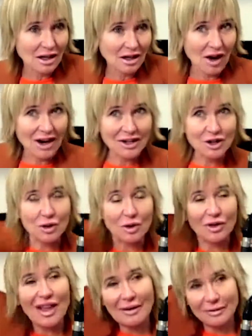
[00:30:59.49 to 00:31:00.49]
I took
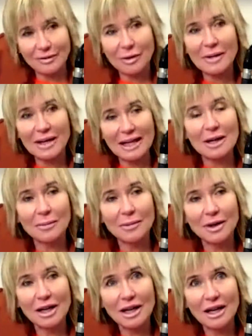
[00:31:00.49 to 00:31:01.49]
that from him.
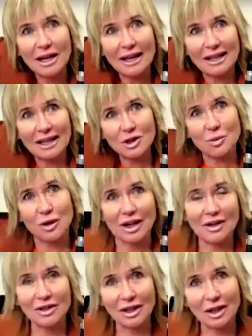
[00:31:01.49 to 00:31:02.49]
And that's when I
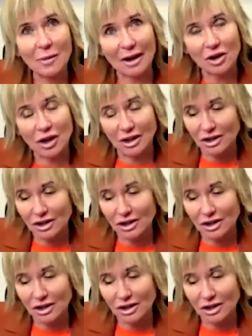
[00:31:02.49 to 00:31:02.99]
think about cottage